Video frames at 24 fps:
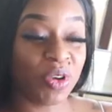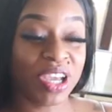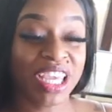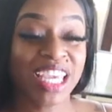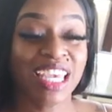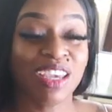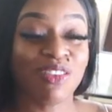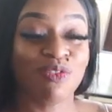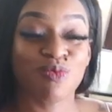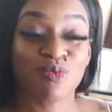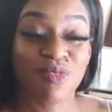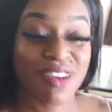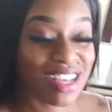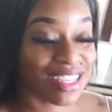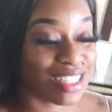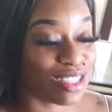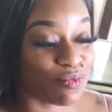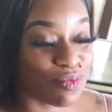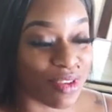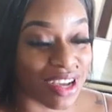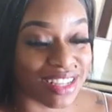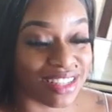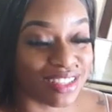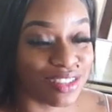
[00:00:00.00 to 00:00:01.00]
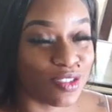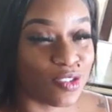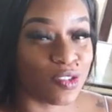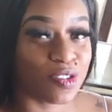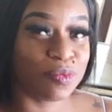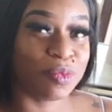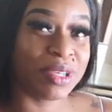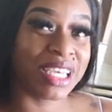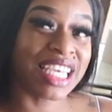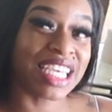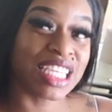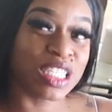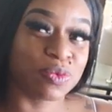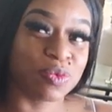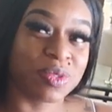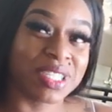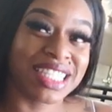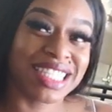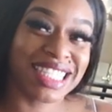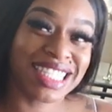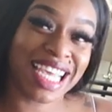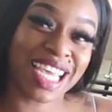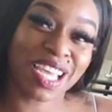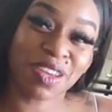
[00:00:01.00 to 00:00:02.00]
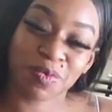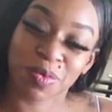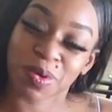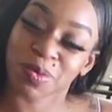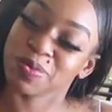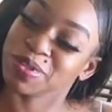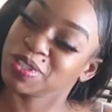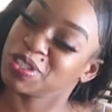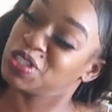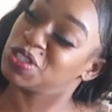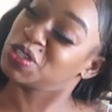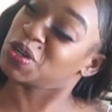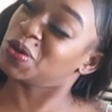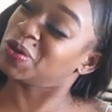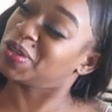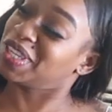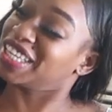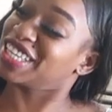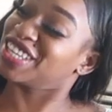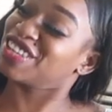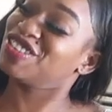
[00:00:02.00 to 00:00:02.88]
We wasn't about to do it because we said we was joking.